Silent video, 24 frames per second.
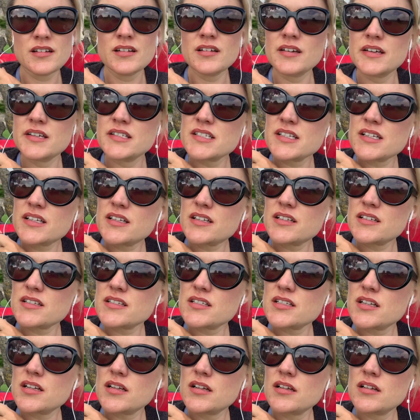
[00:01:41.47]
Is
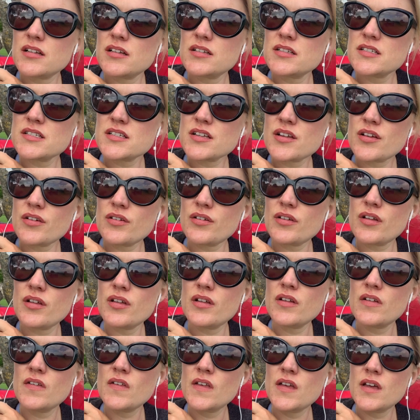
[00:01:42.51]
it? So,
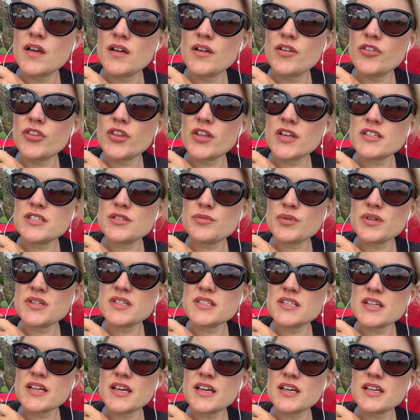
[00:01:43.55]
31
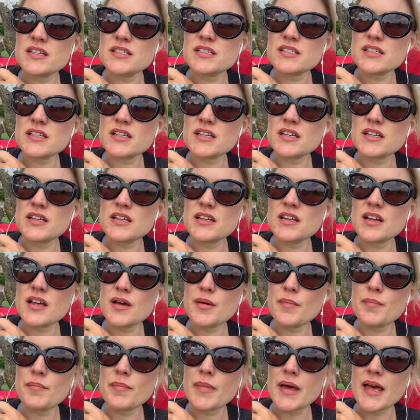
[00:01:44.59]
days in
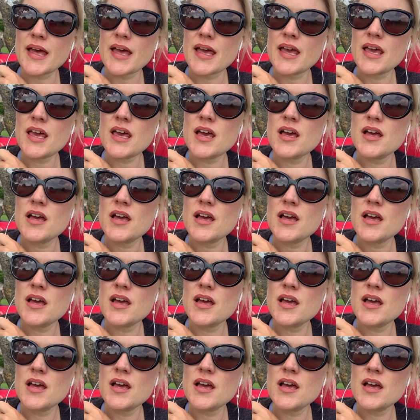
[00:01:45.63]
May.